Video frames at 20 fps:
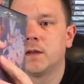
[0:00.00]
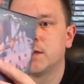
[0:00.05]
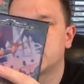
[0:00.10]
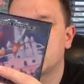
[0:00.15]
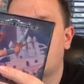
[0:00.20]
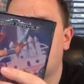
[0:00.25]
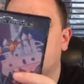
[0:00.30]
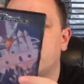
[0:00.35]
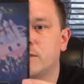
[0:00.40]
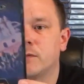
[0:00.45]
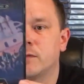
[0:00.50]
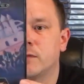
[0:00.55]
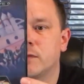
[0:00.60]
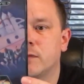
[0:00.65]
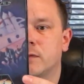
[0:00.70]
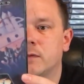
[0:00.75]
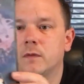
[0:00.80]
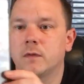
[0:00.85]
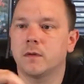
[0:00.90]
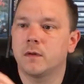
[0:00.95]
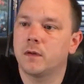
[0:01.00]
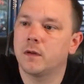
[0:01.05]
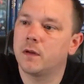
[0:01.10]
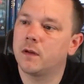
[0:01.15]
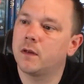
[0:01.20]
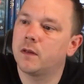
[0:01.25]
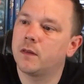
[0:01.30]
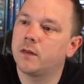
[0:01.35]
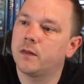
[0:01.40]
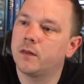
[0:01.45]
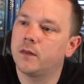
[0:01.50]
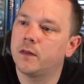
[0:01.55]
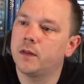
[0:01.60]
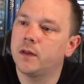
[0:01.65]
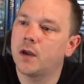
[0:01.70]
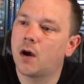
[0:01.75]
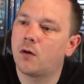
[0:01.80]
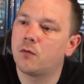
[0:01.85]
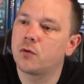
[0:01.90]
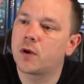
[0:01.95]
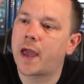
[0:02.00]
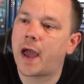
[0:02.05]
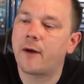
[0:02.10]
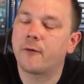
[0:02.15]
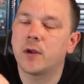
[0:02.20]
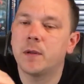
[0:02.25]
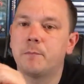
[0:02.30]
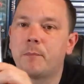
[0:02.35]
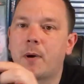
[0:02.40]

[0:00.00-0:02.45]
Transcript: So the old Gary